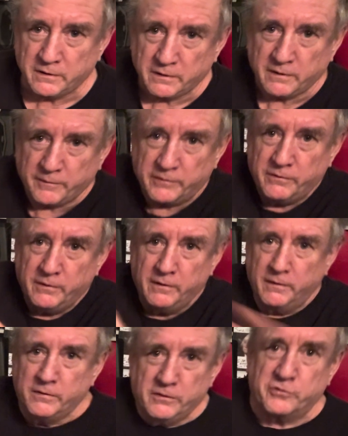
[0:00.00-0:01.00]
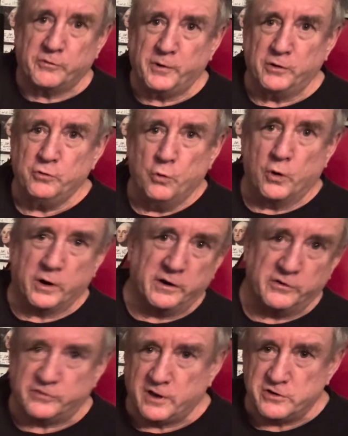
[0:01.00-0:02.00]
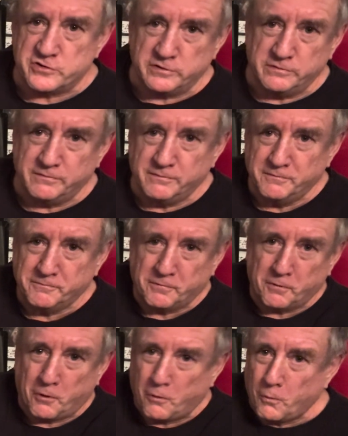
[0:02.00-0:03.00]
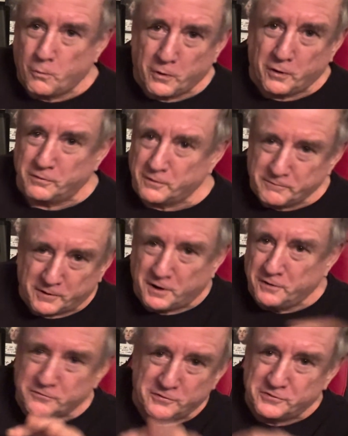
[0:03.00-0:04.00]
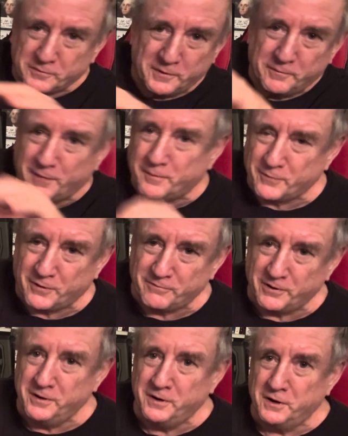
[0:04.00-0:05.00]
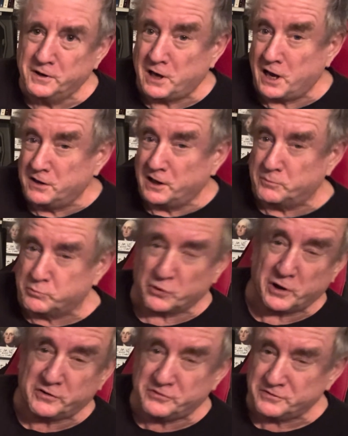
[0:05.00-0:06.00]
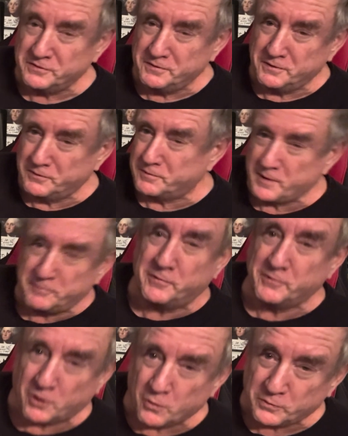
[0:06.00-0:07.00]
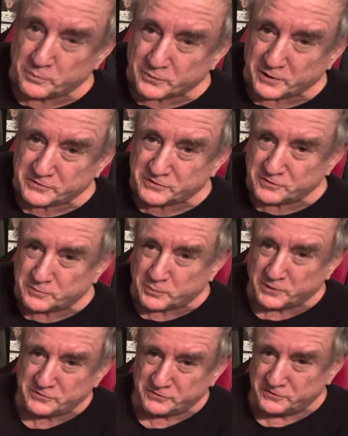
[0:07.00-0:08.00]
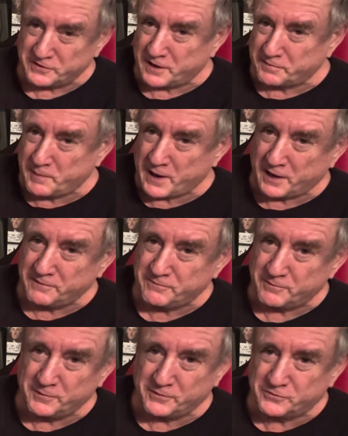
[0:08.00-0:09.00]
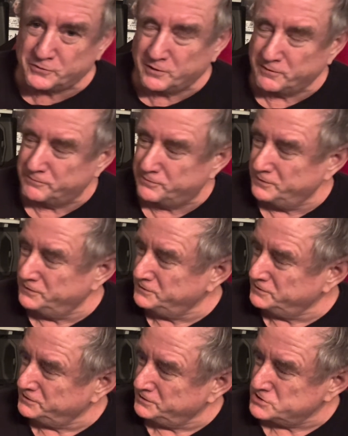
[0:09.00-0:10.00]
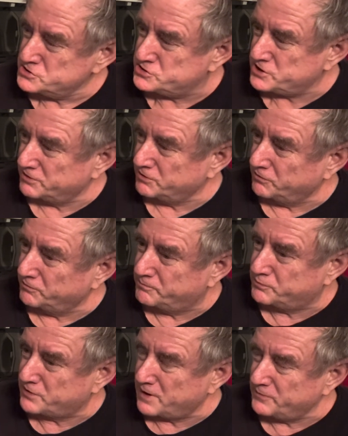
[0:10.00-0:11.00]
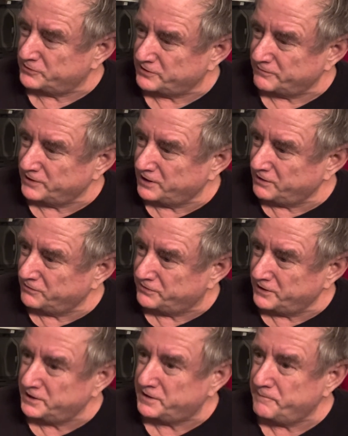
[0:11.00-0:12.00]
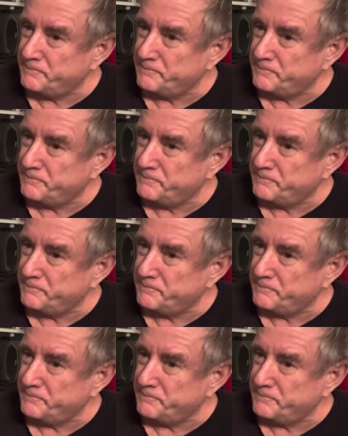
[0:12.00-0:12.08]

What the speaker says: there should be a new organization for the whole world. Every country should be a member of it. Kind of like BRICS. We maybe go with BRICS because BRICS isn't that bad from the sort of general premise of it, I don't think.